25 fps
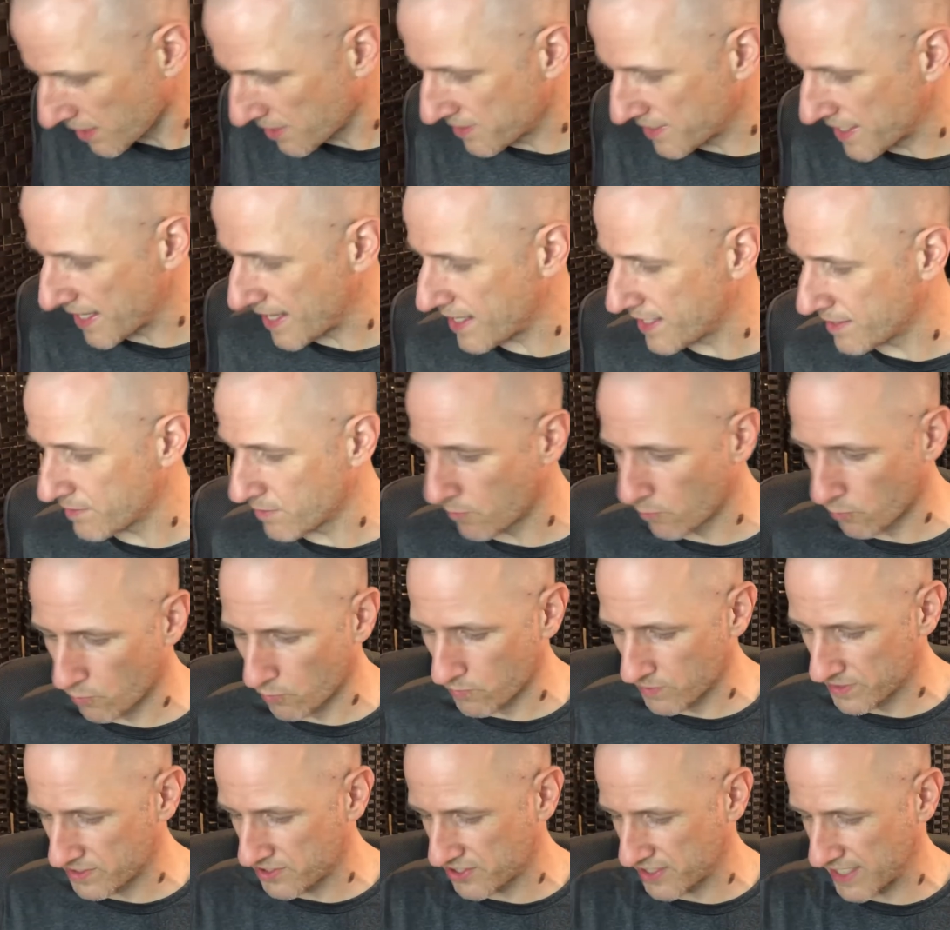Then
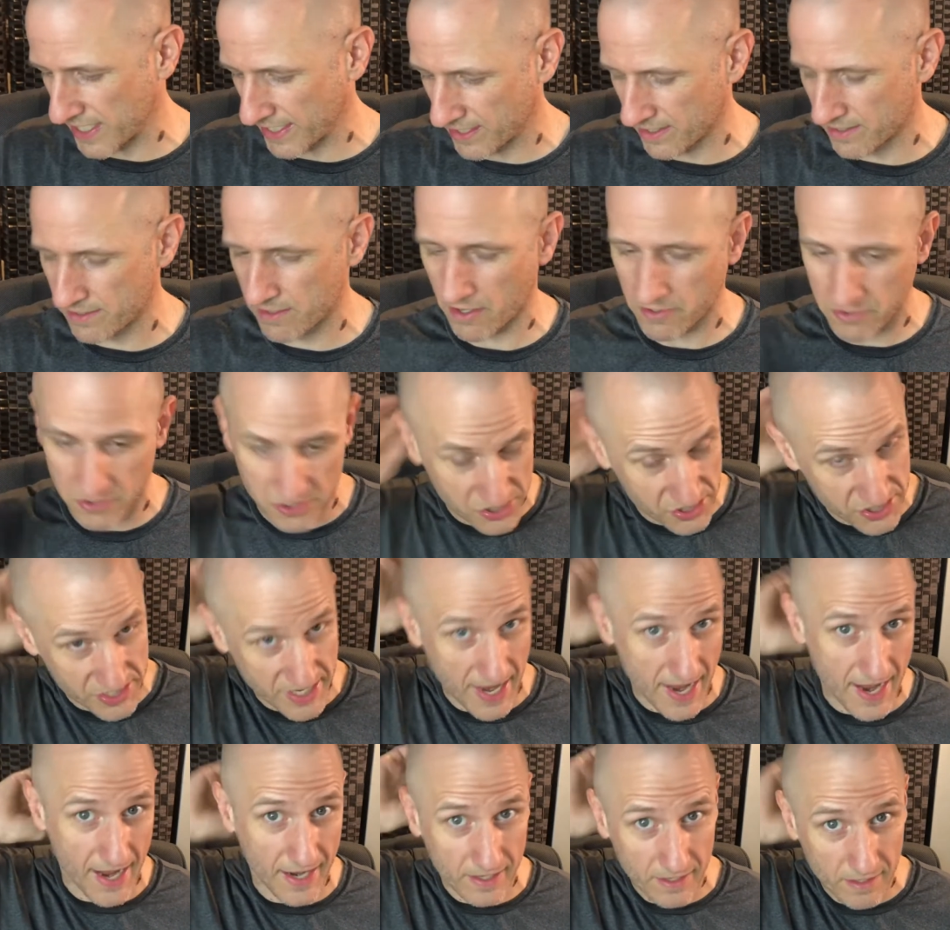let's take another
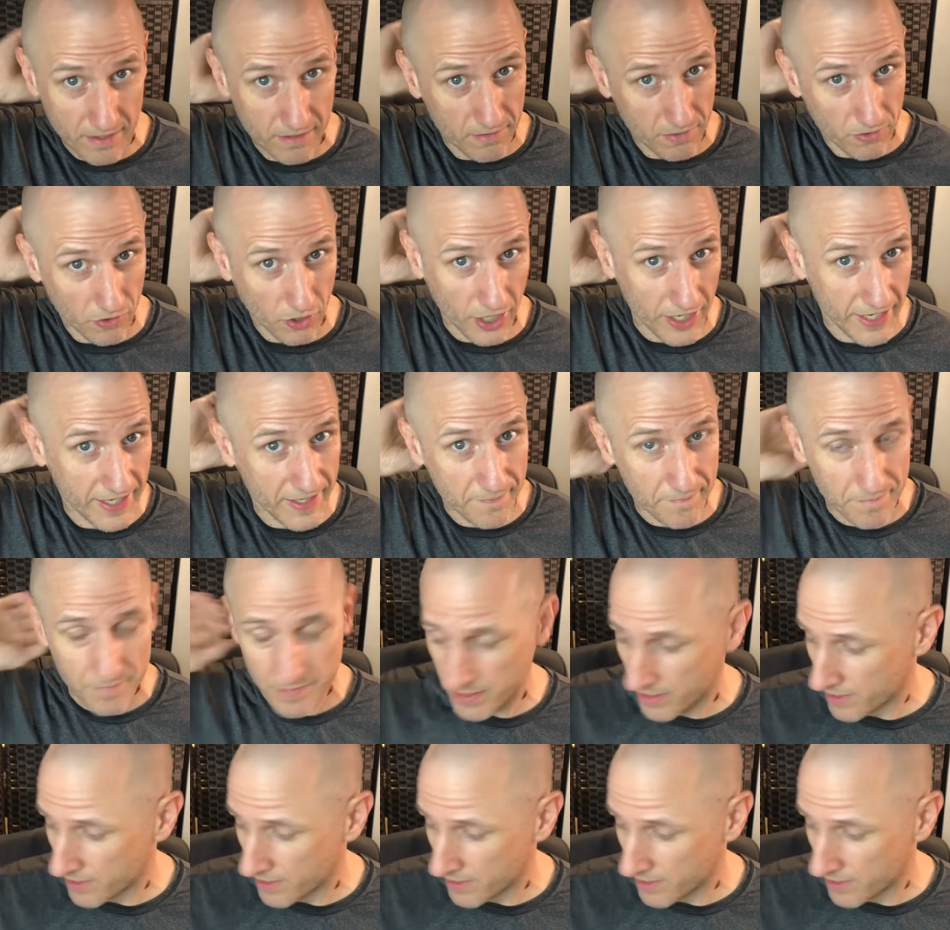snack, right?